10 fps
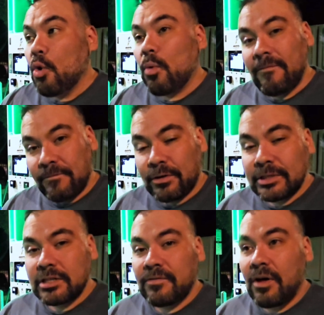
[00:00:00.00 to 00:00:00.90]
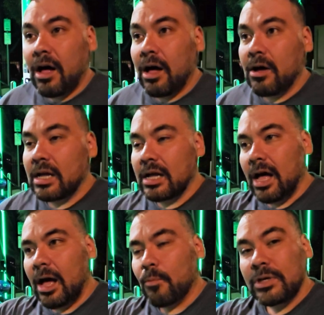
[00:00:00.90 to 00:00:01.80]
Well, first of all,
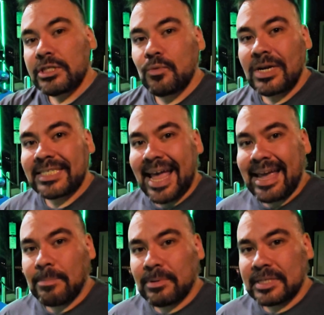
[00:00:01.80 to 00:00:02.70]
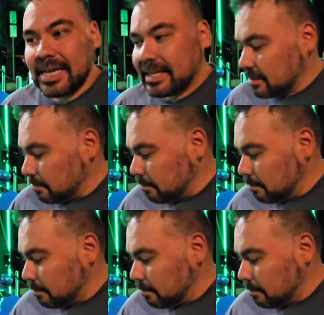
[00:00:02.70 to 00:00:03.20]
uh, once you reach the eighty percent,